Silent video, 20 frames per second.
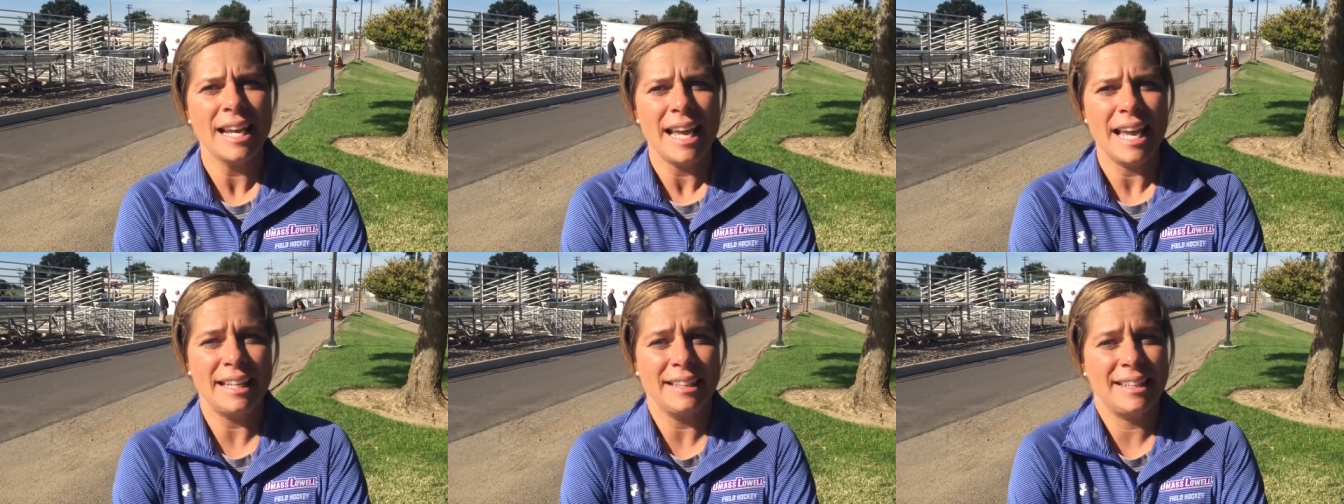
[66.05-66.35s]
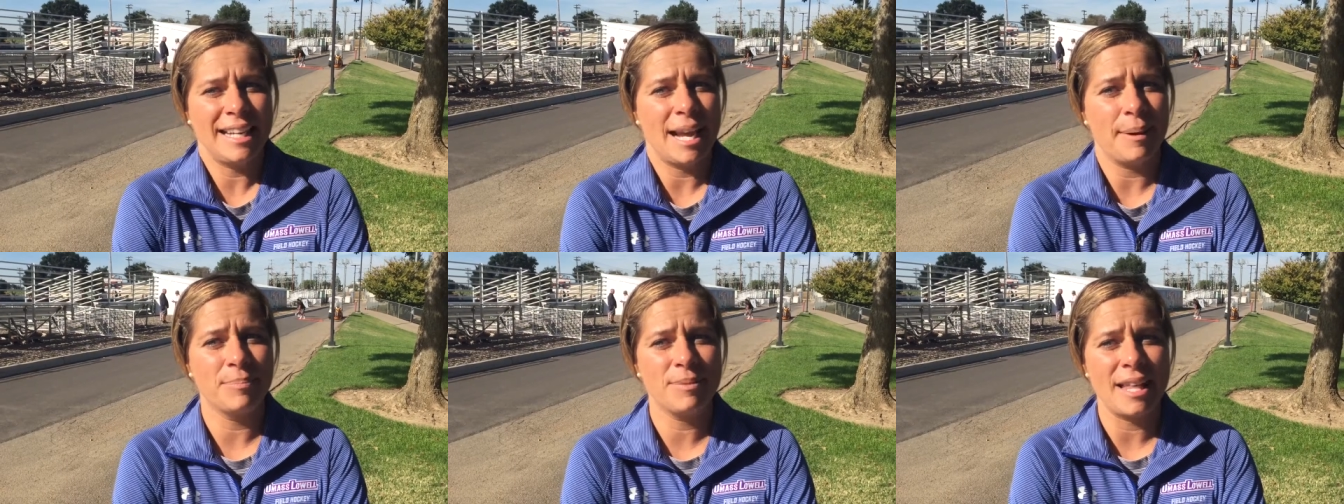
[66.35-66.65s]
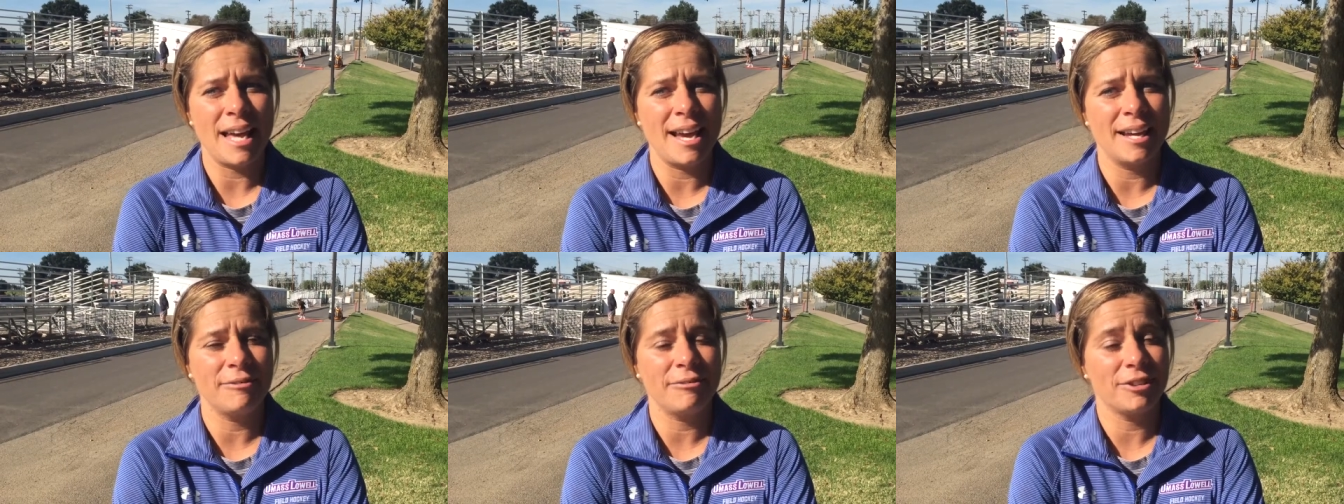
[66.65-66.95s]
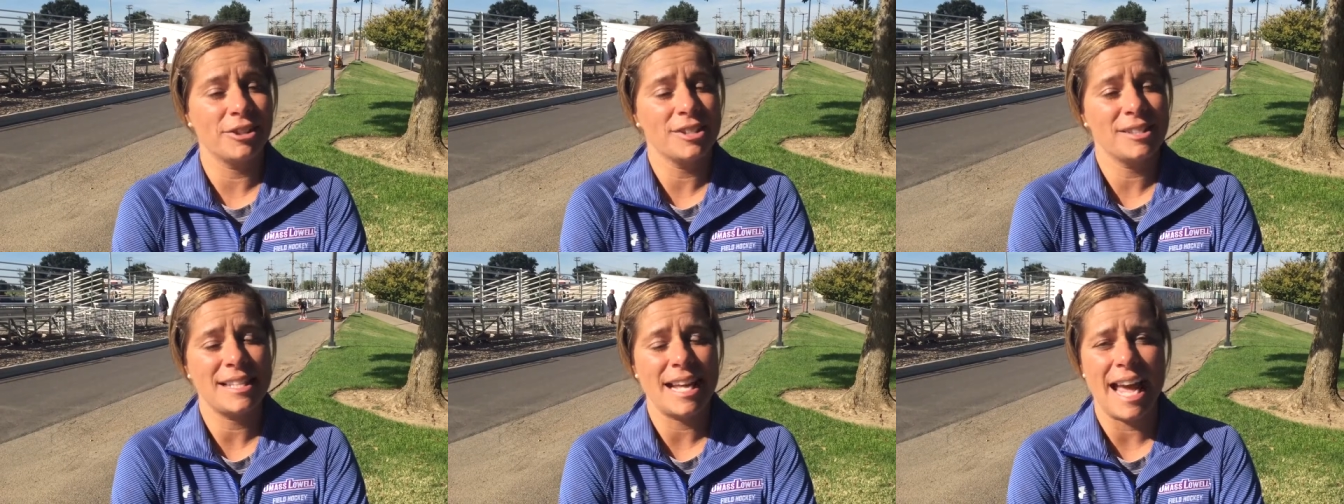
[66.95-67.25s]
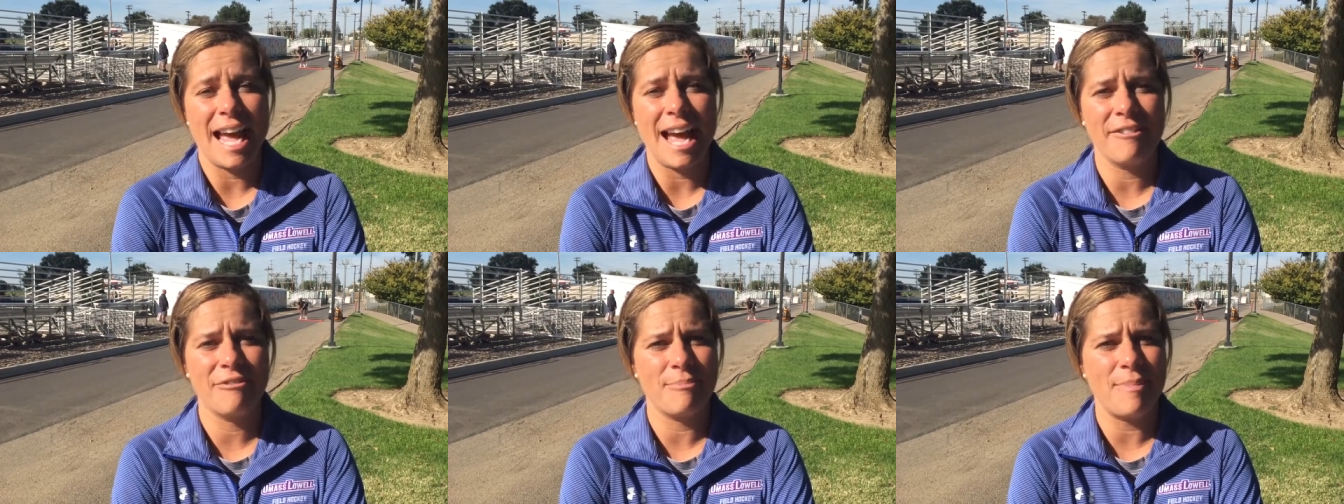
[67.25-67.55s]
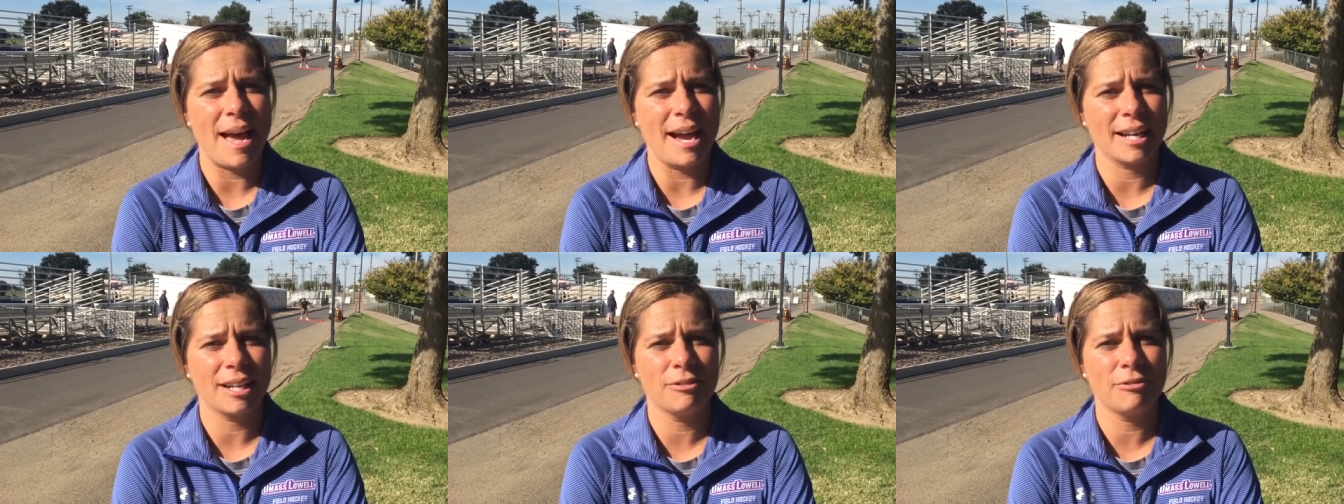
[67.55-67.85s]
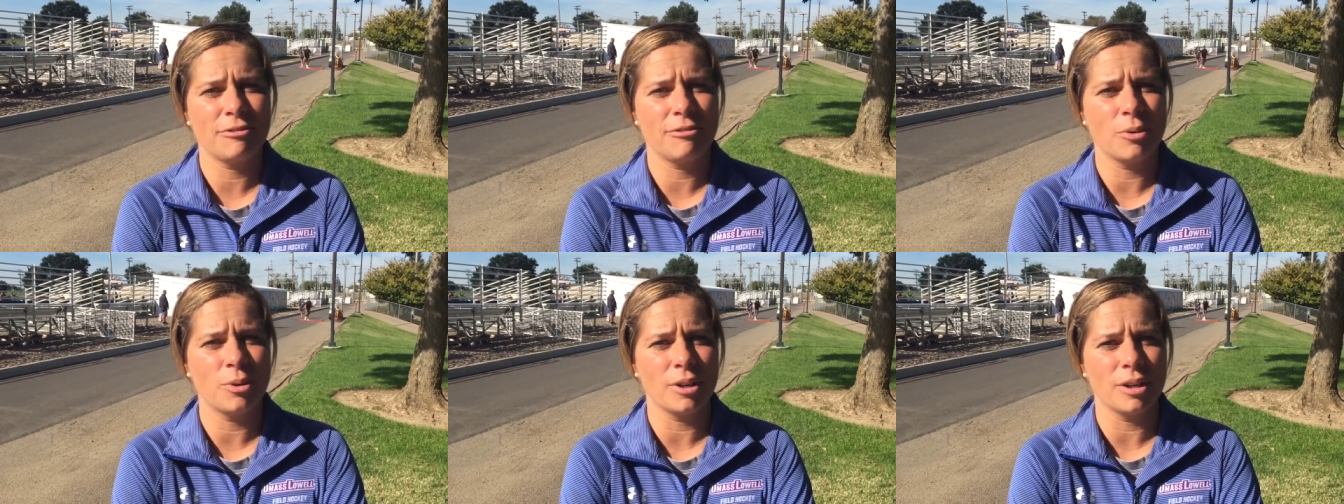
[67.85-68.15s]
and kept that first half back and
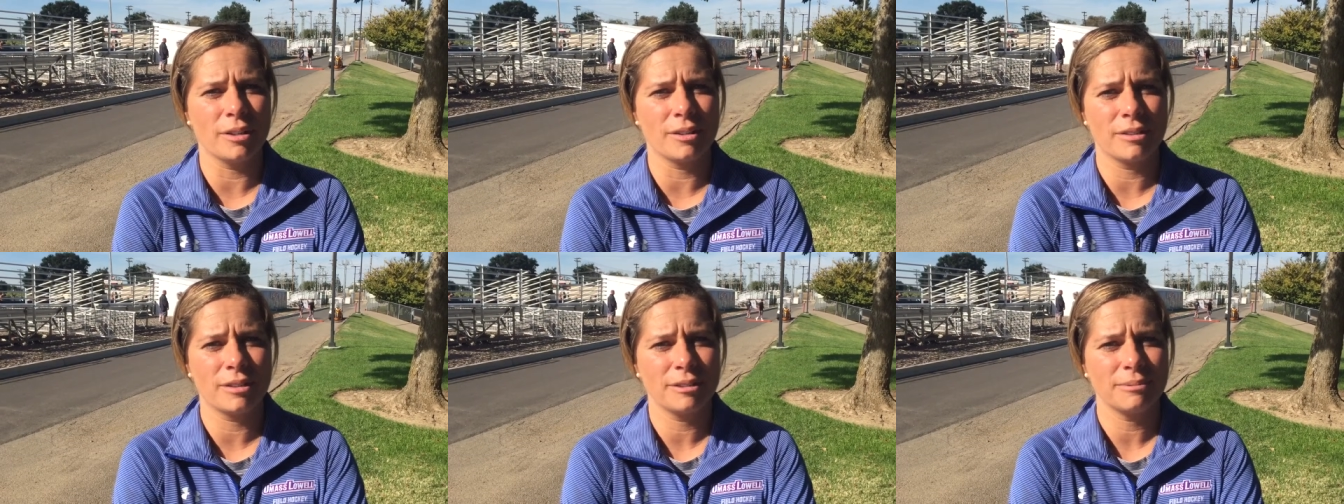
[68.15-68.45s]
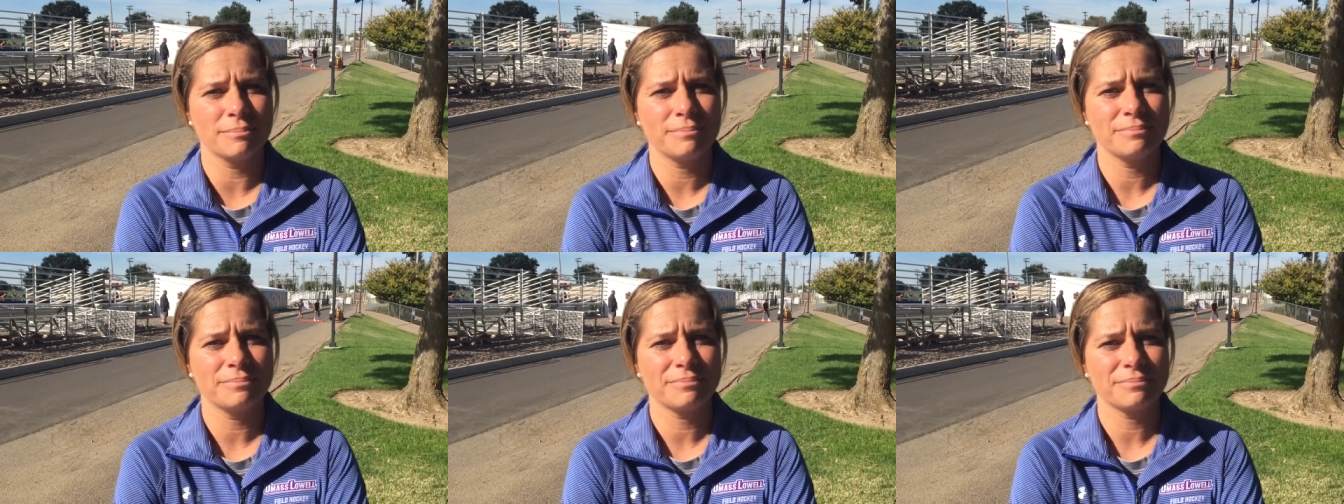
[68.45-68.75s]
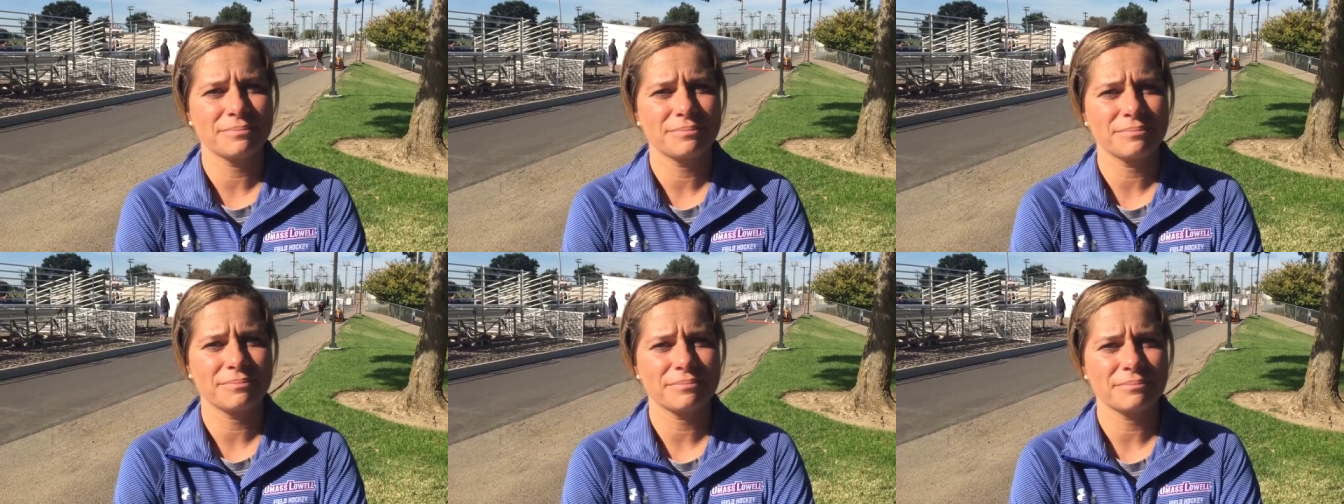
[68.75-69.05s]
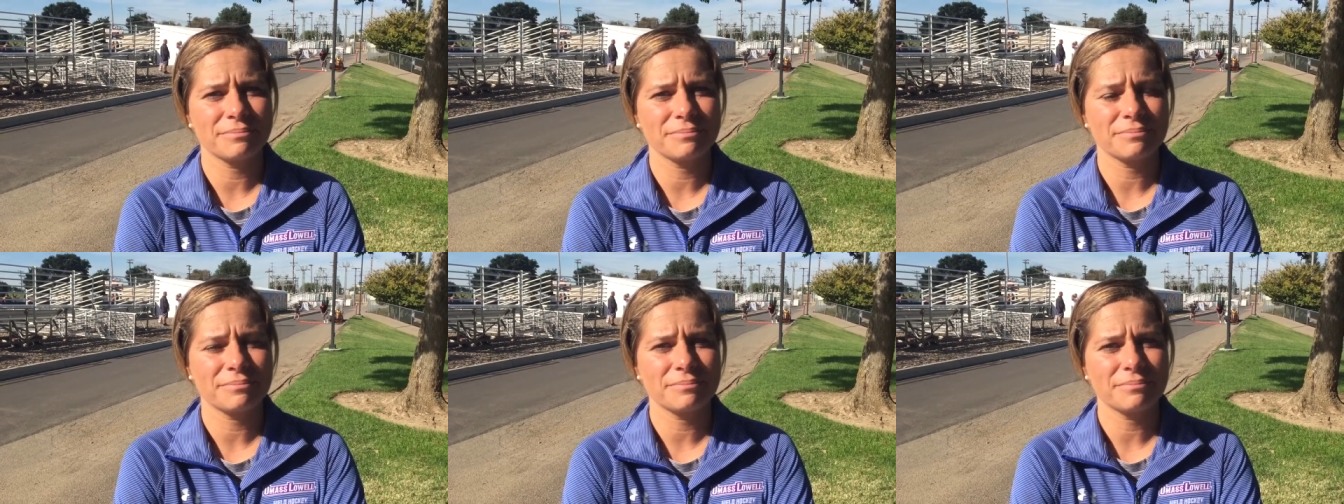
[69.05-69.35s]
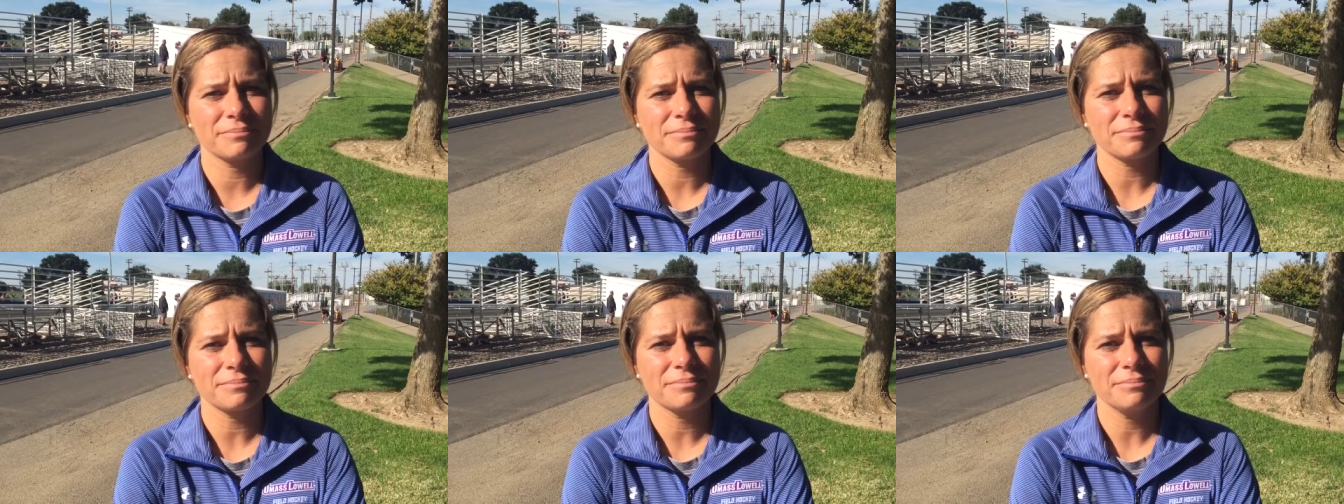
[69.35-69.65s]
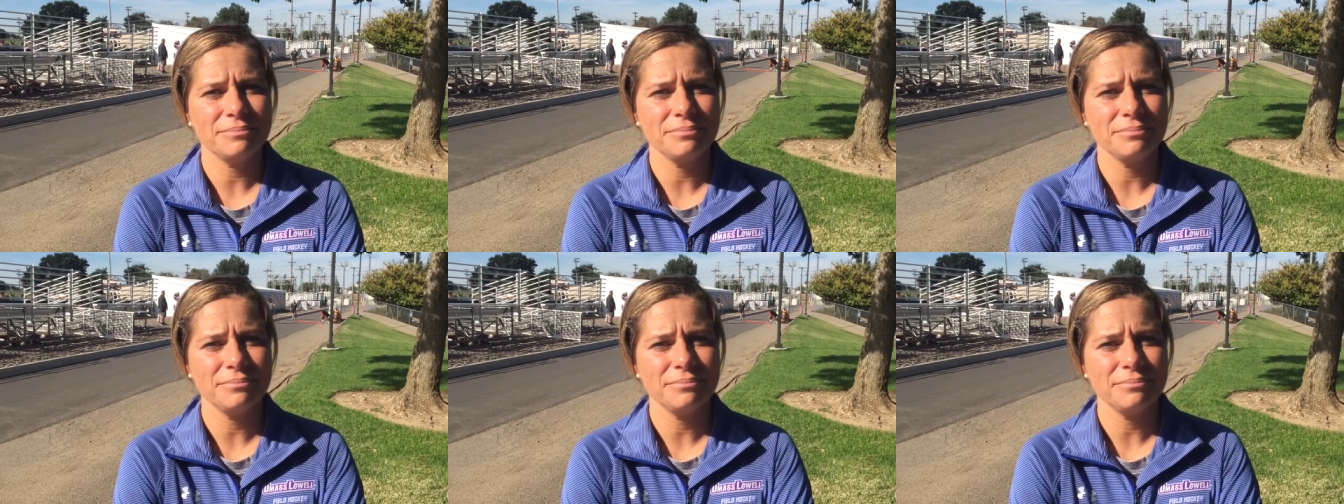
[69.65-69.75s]
forth second half,